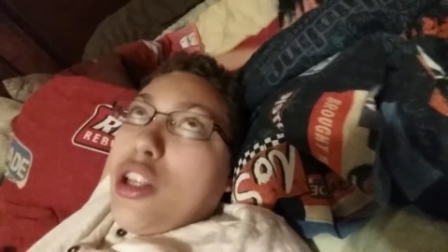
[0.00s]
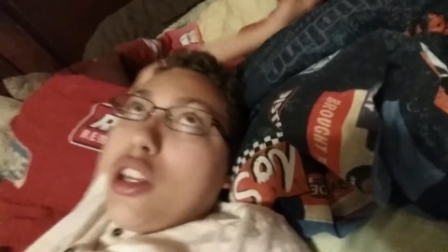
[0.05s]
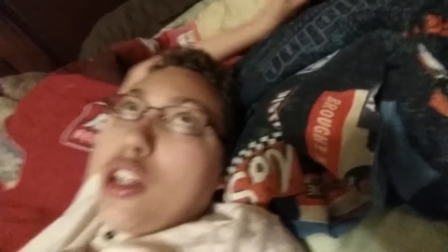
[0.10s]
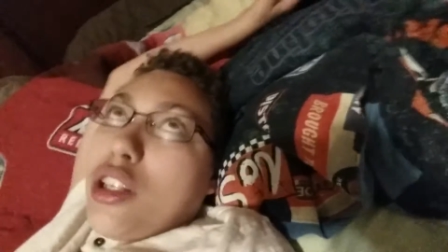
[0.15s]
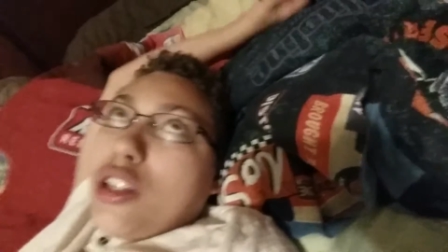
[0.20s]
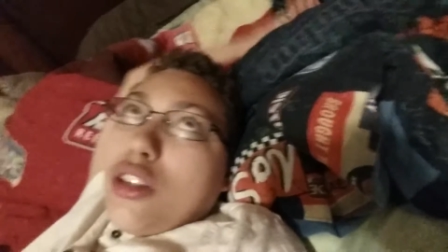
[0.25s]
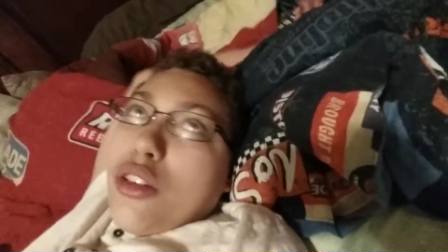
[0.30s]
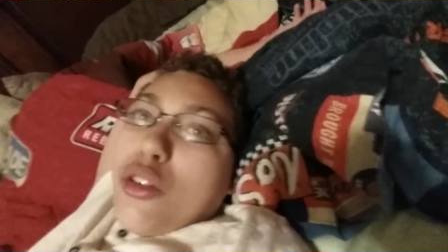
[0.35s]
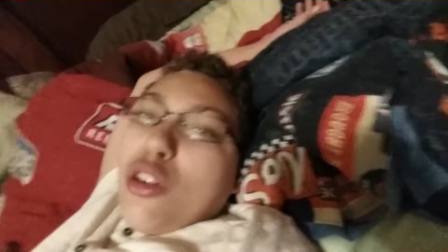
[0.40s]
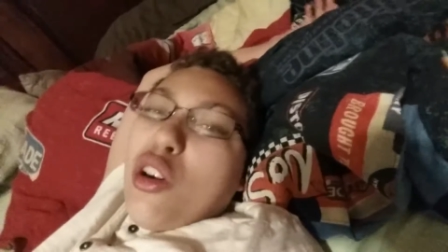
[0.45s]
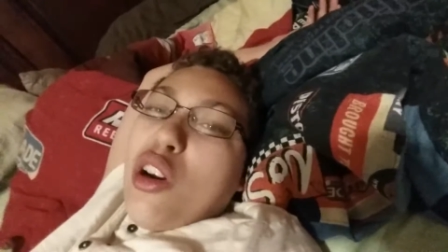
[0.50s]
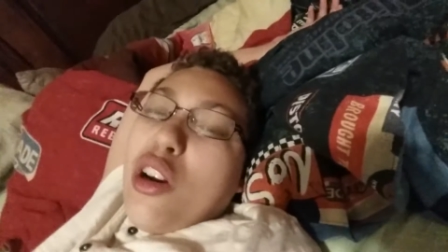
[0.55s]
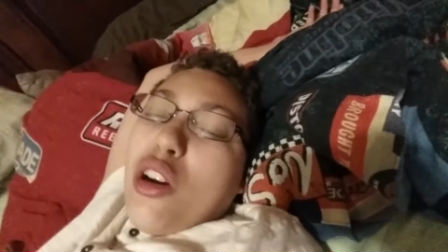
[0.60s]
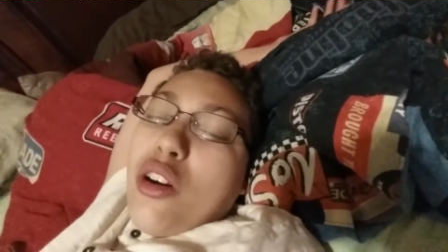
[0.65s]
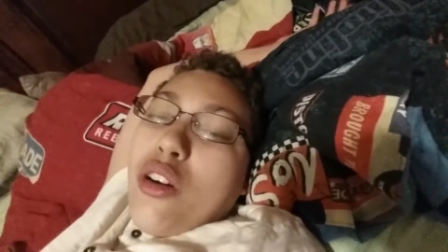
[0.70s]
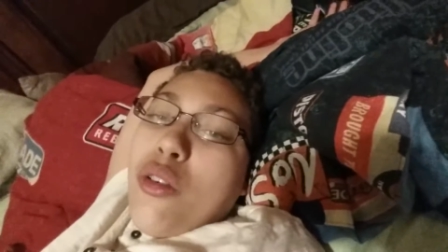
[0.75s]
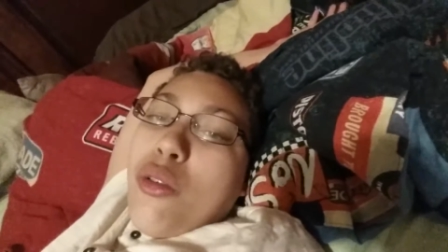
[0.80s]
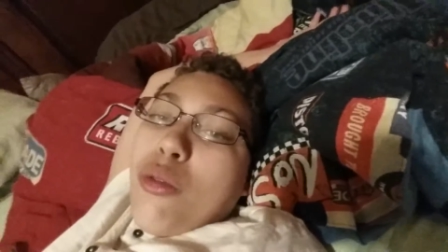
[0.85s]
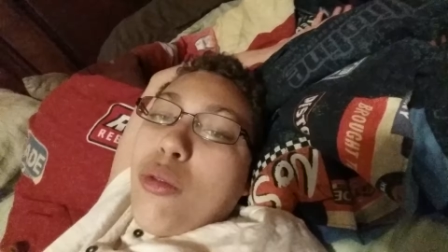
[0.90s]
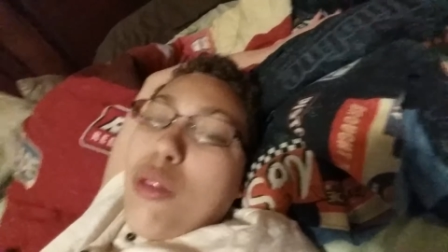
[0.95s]
I get
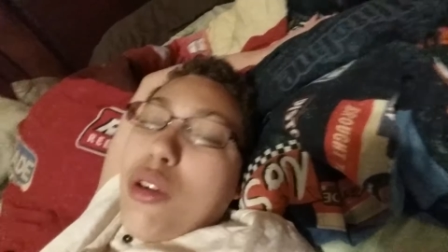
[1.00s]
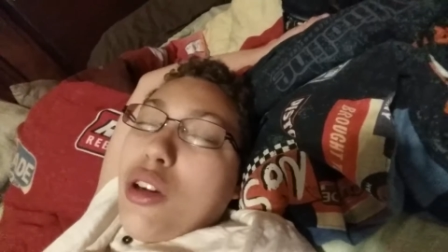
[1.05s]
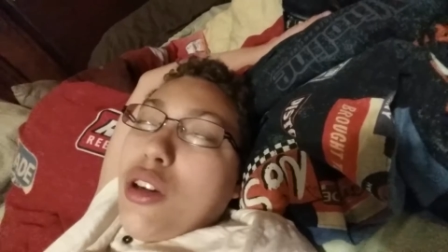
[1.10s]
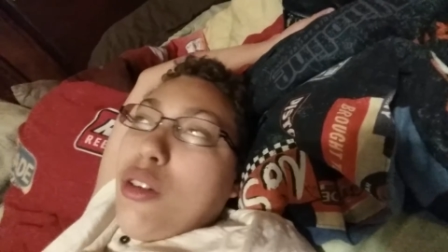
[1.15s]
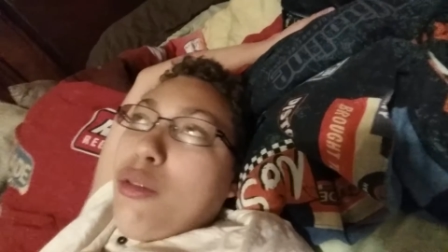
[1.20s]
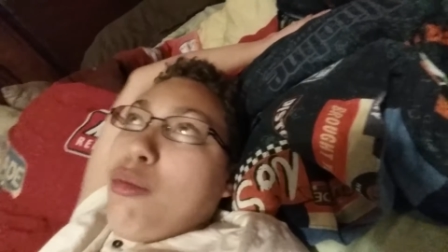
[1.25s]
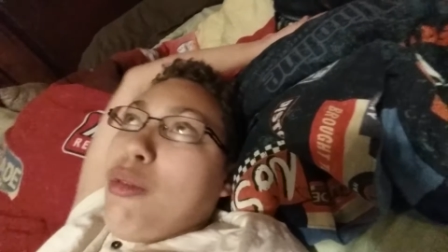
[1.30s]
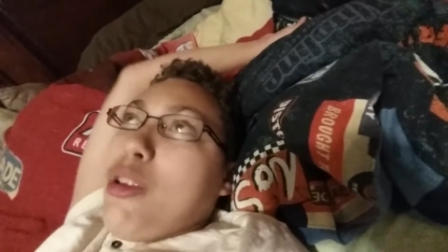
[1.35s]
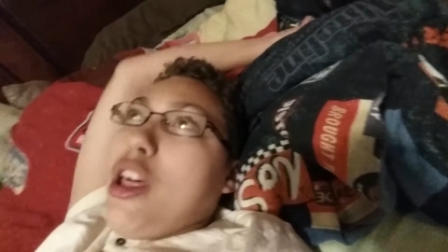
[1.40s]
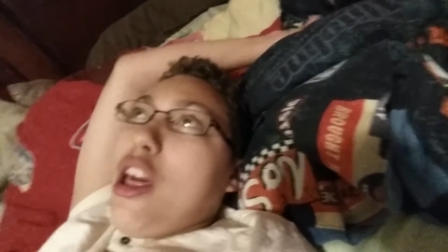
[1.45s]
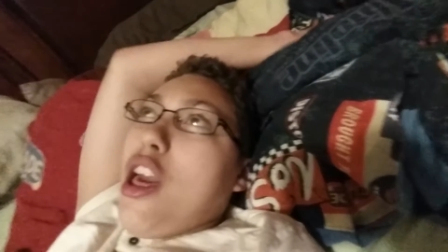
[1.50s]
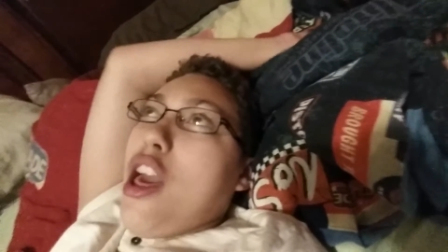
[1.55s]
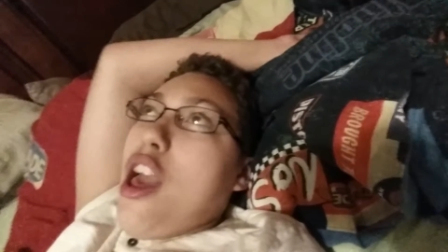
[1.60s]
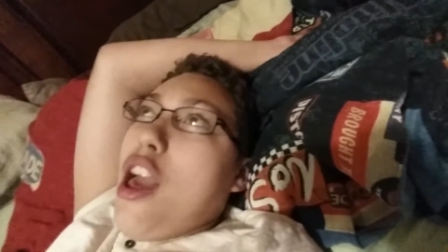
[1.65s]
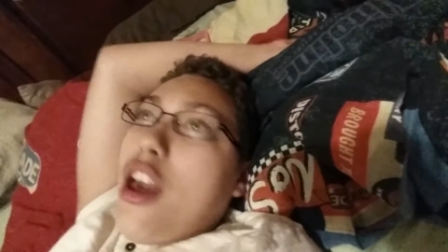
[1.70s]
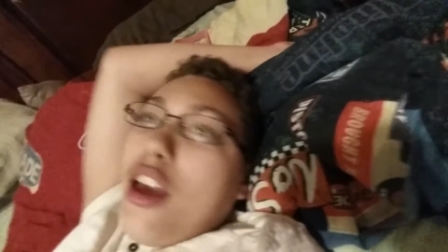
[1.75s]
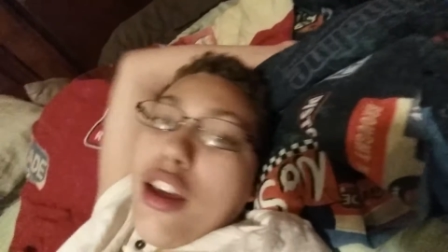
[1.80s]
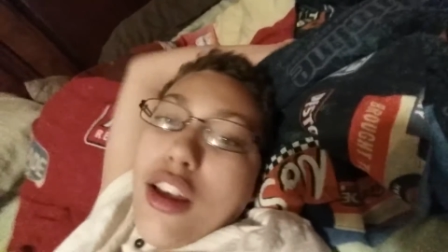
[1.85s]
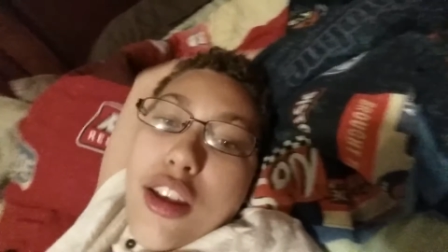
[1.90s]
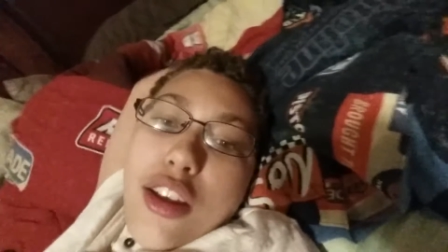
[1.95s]
or when
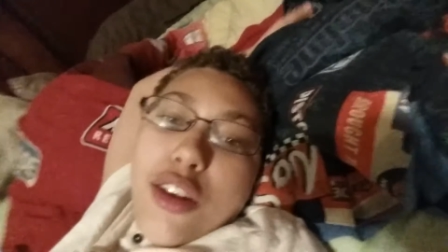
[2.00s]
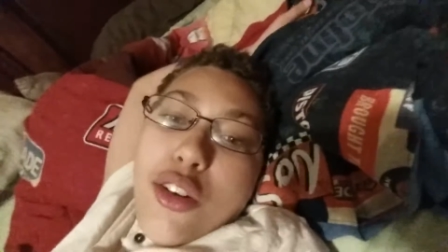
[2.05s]
bleh,